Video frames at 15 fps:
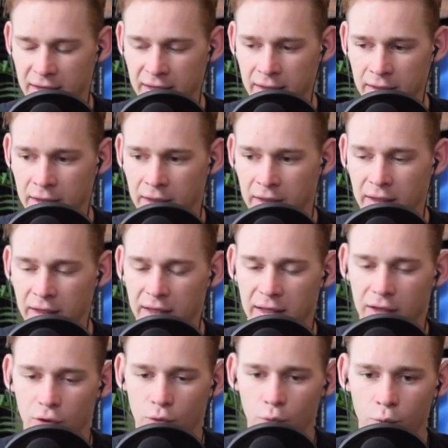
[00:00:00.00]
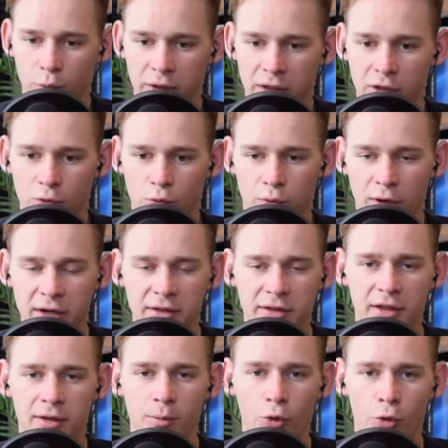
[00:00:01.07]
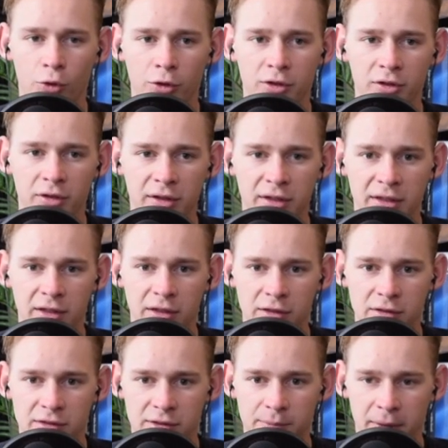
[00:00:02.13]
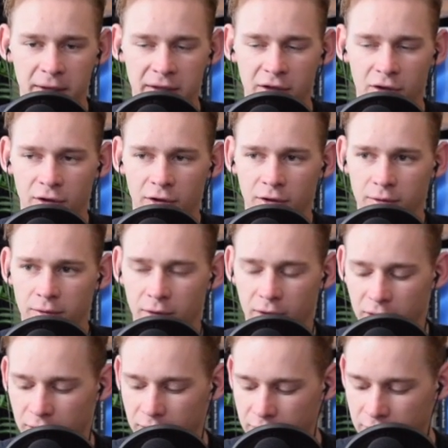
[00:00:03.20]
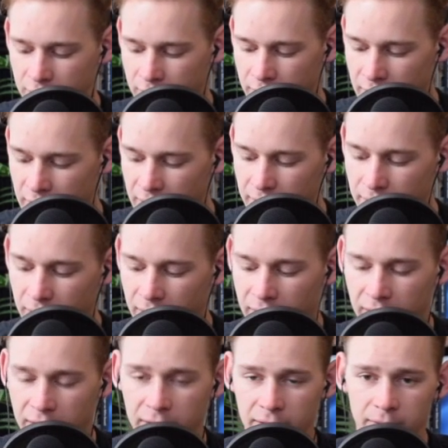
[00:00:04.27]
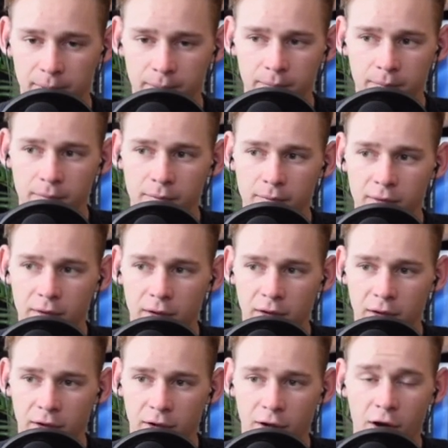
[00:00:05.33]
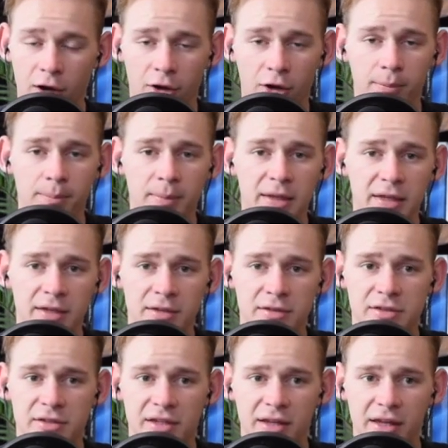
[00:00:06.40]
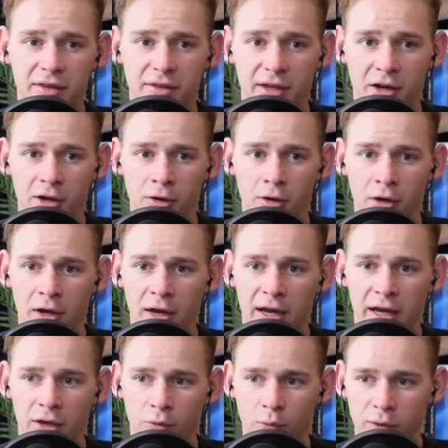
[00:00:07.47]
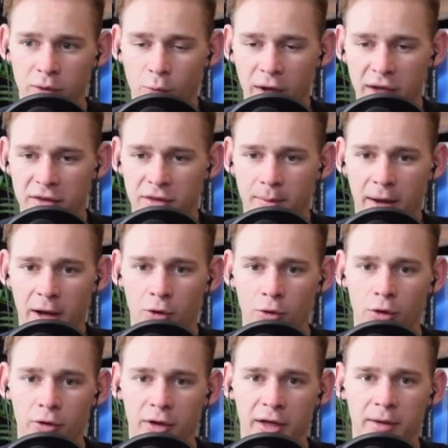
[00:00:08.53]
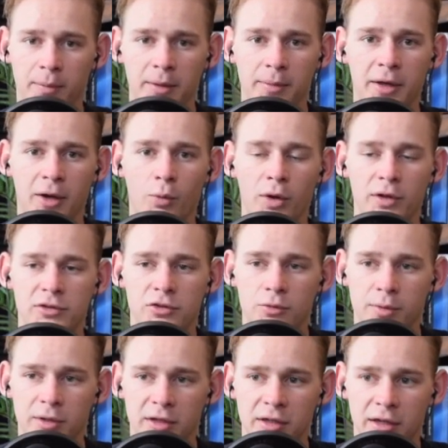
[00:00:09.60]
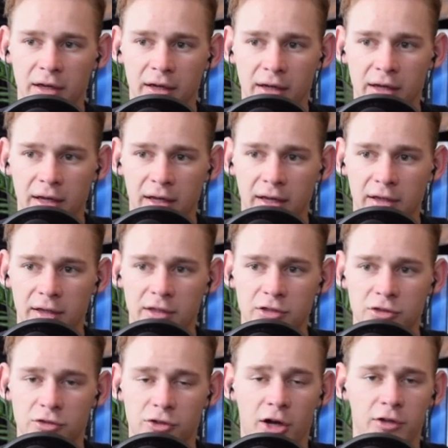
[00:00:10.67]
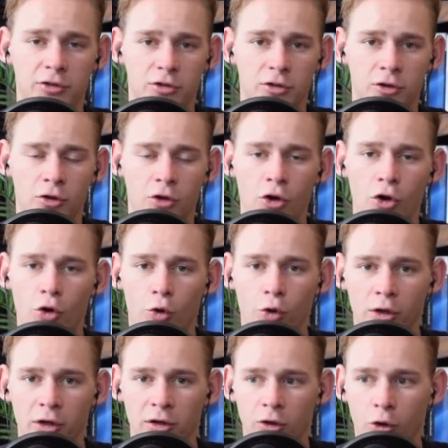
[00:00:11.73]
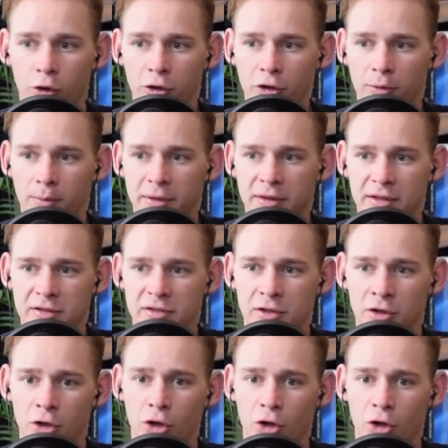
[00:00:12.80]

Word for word: then we rank them ordinally depending on our our uh, our on our means to get there, and we weigh them out. Okay, maybe I want to be a doctor or a lawyer, but this